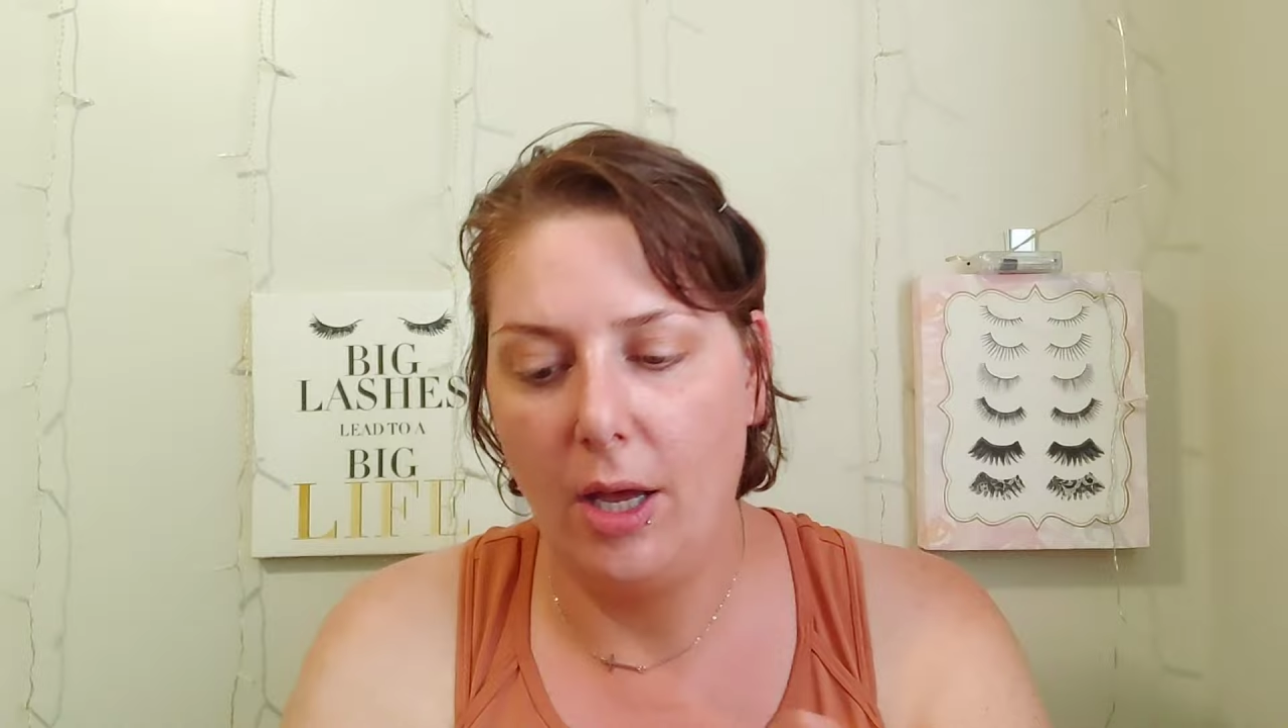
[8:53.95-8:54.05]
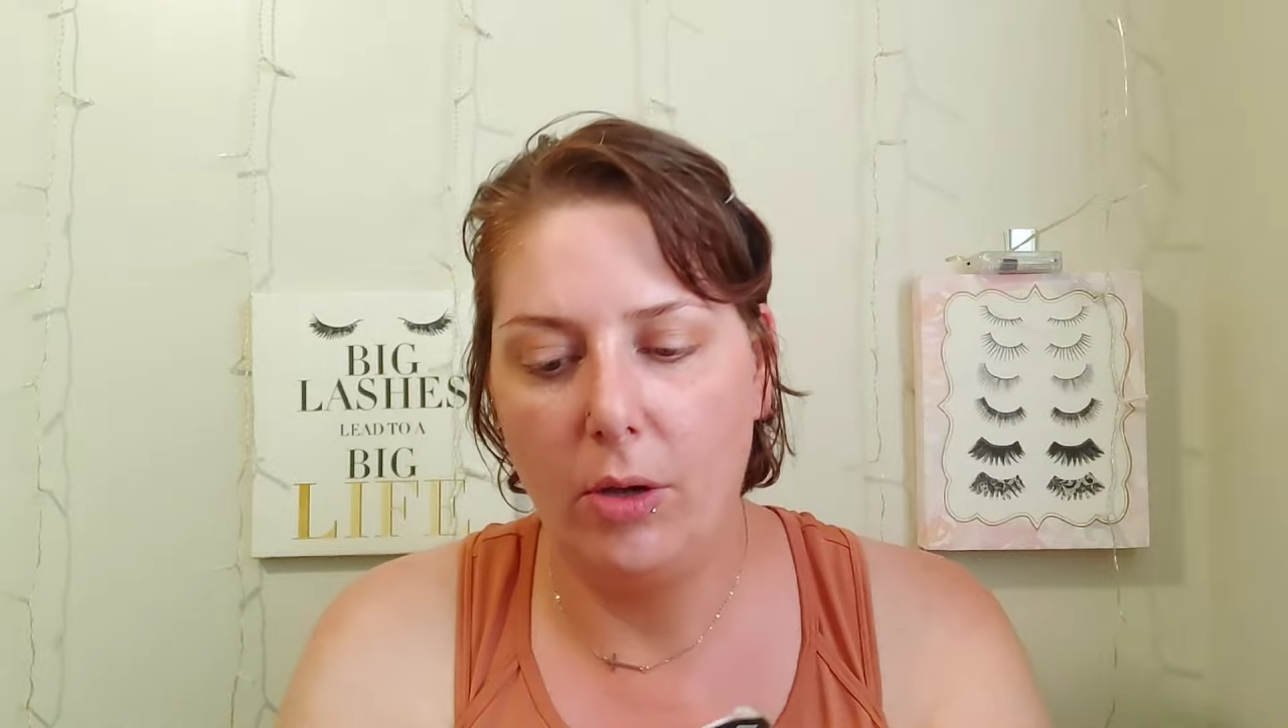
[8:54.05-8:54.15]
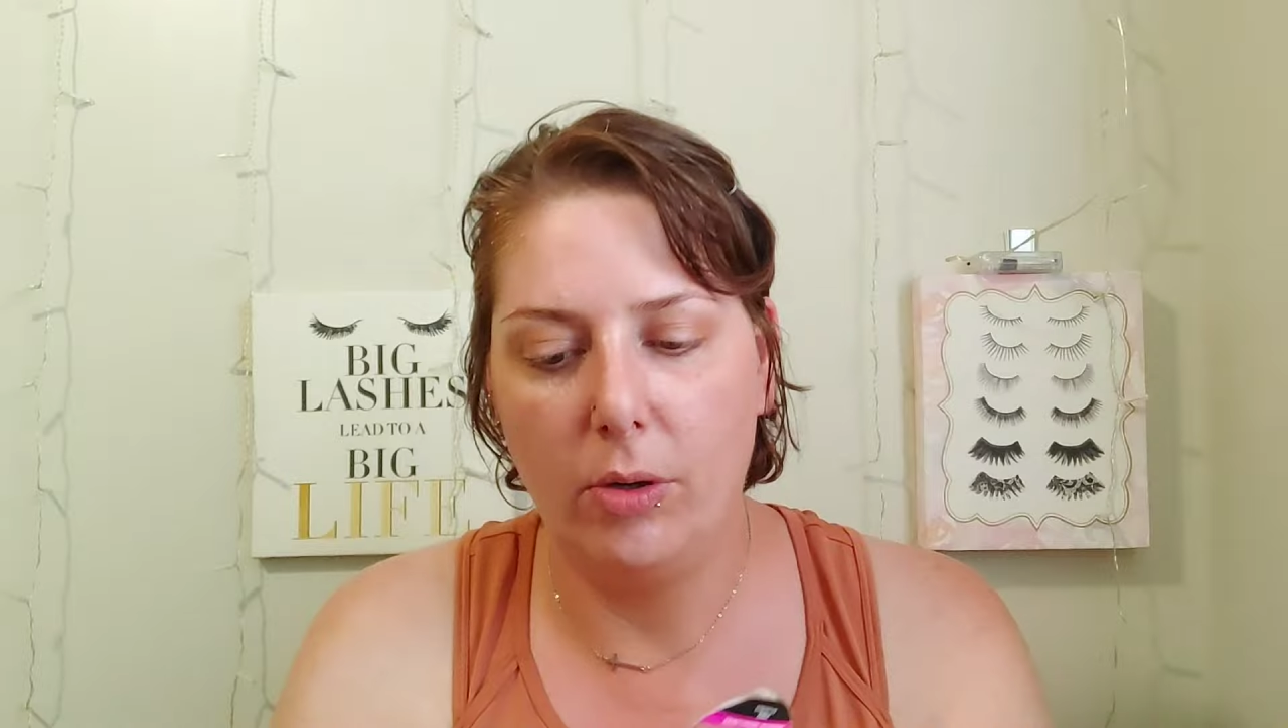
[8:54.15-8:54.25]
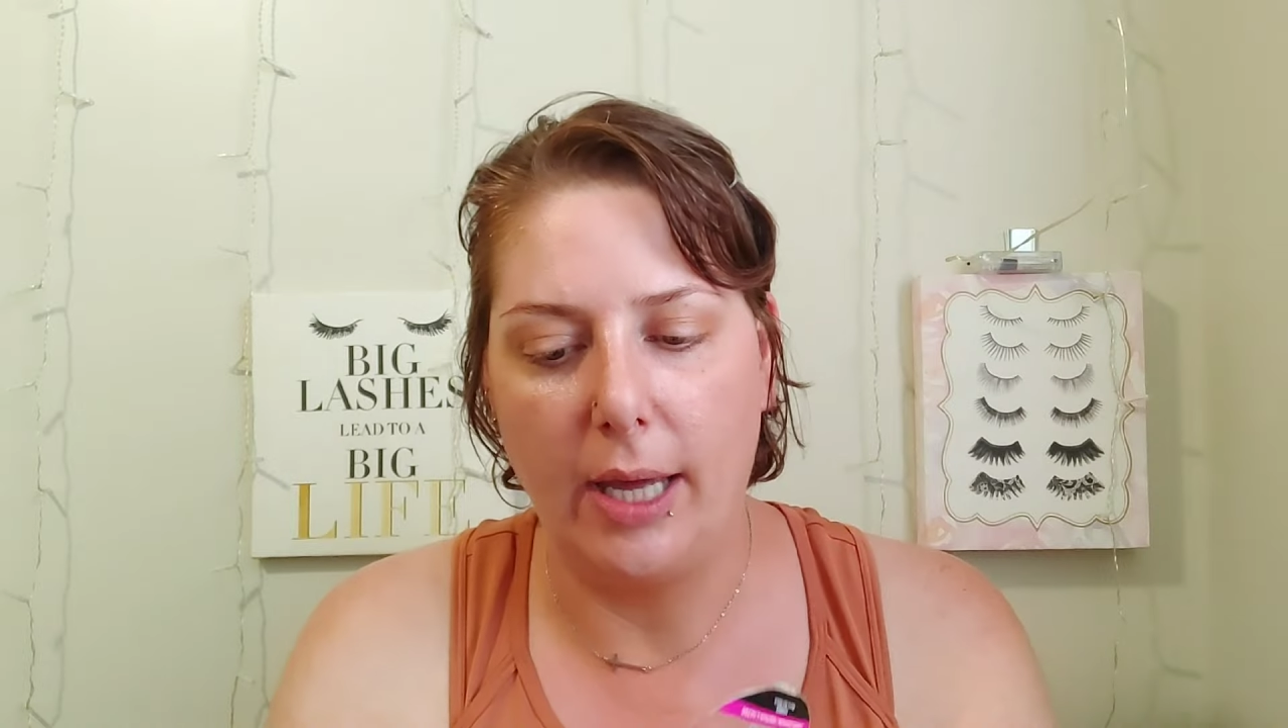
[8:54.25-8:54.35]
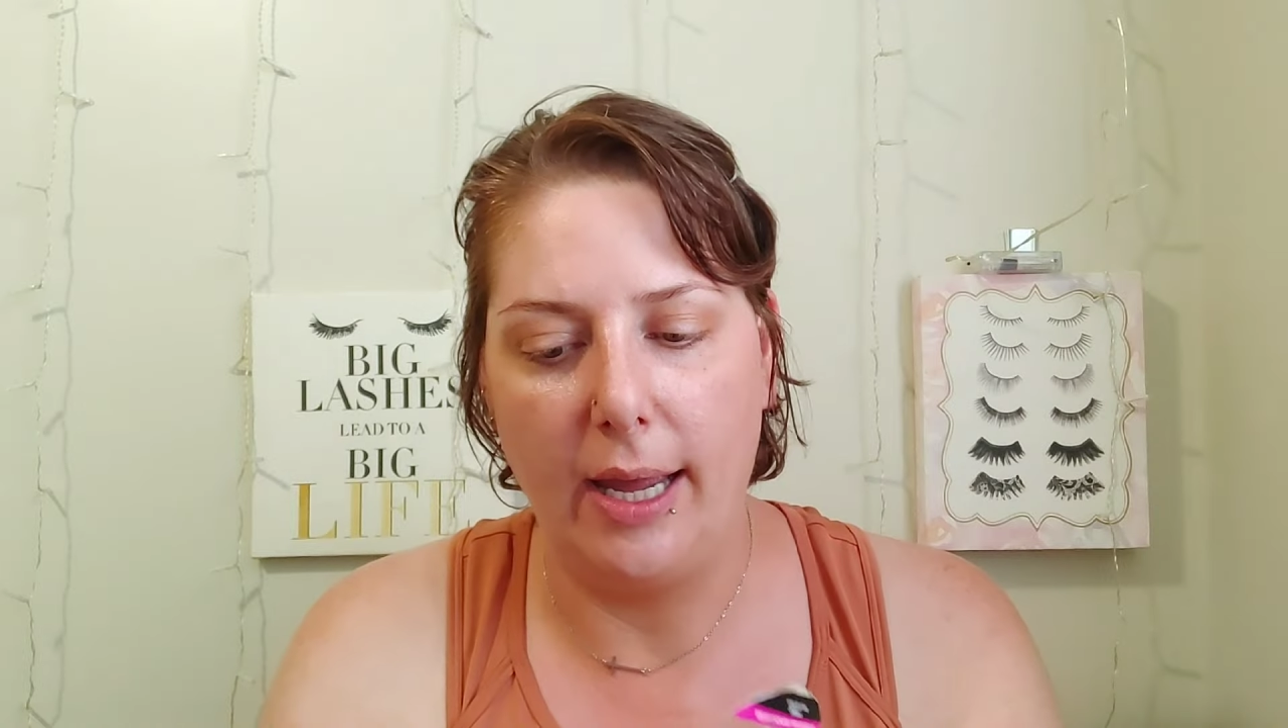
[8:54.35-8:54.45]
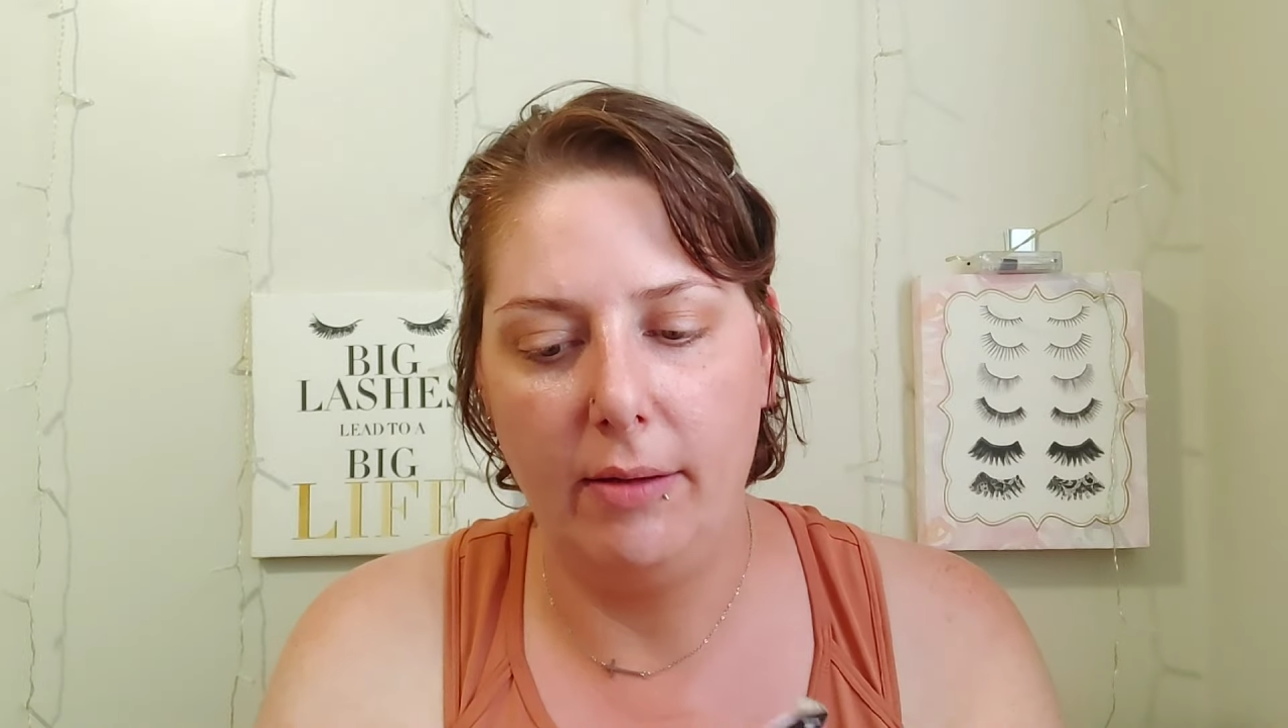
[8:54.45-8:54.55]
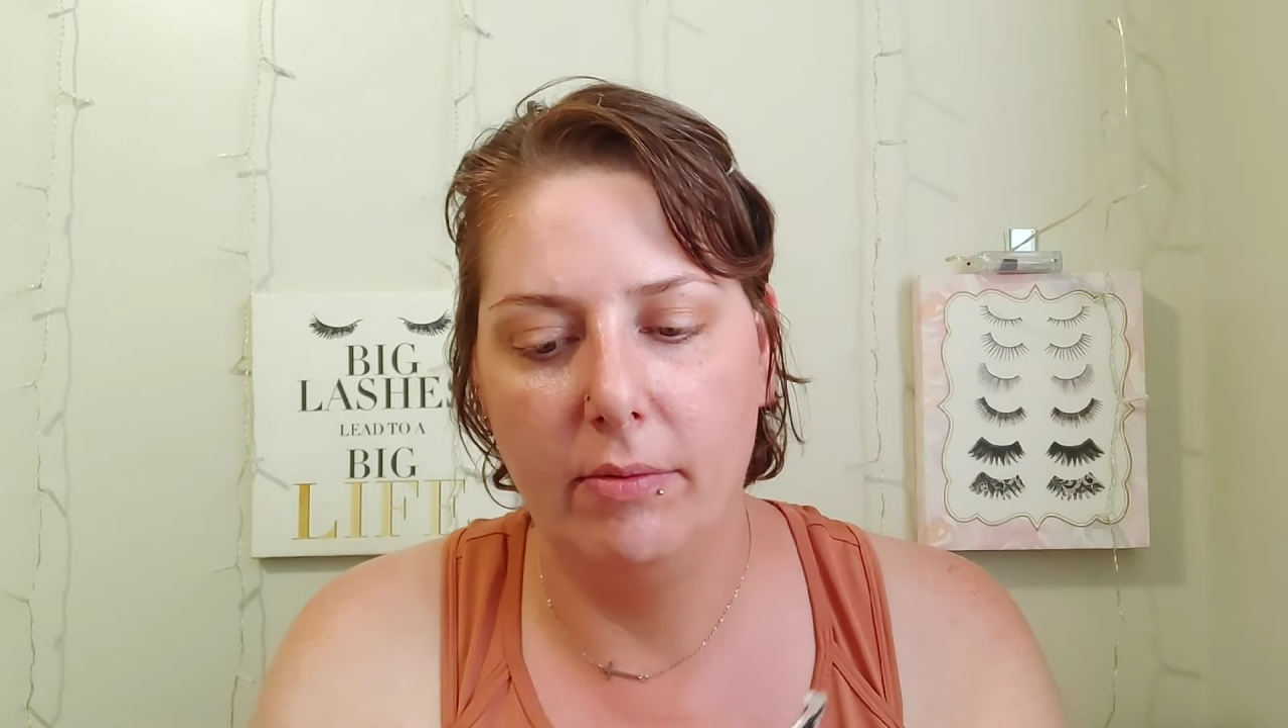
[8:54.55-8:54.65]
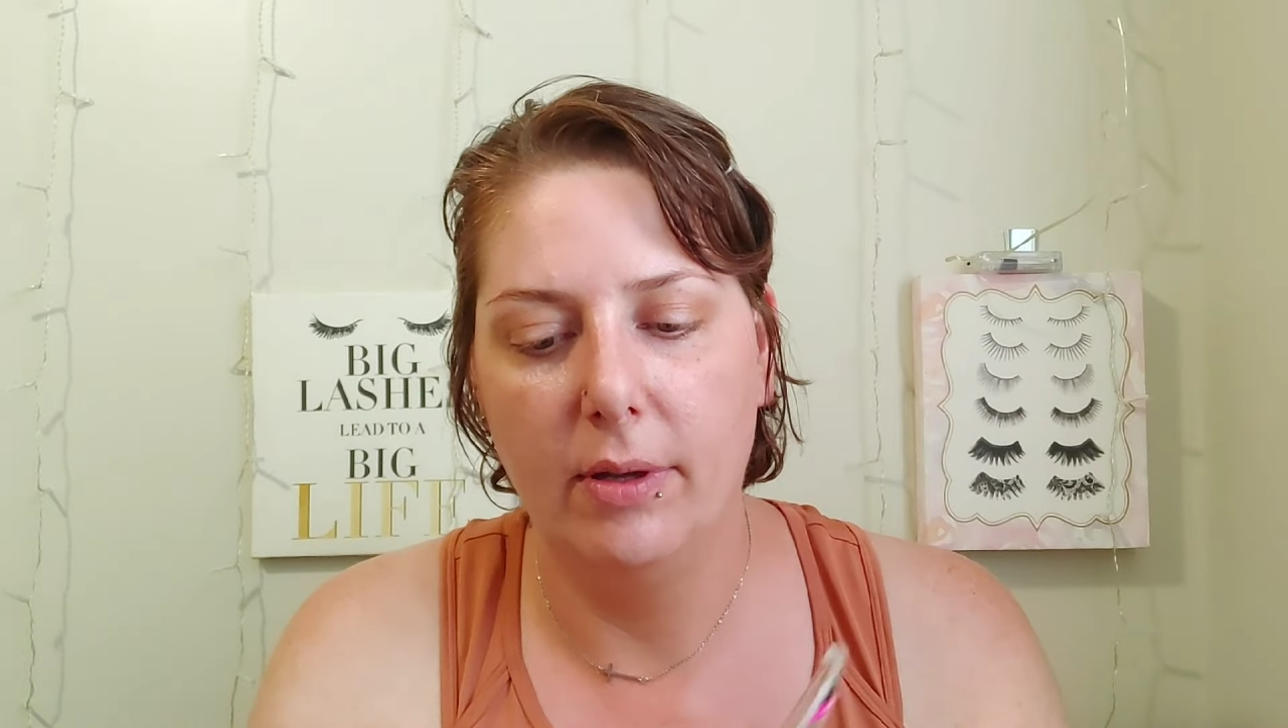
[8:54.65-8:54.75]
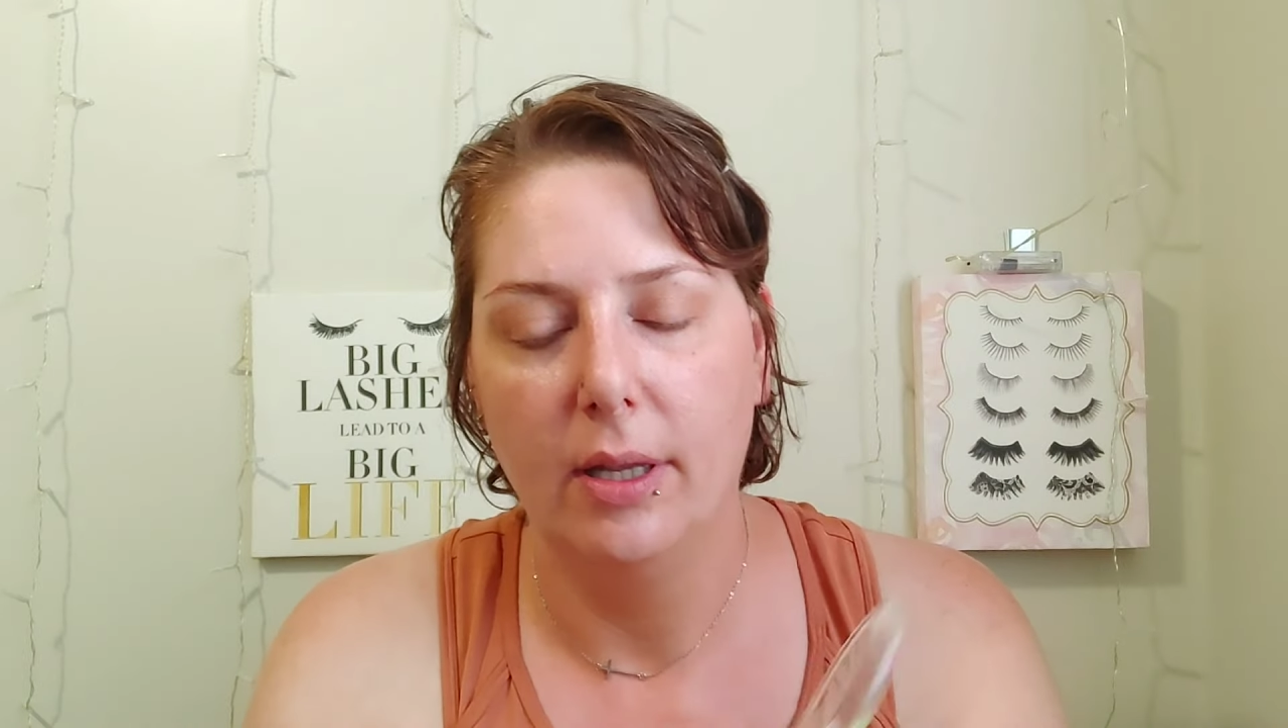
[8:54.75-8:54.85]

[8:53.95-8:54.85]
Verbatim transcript: Oh, okay.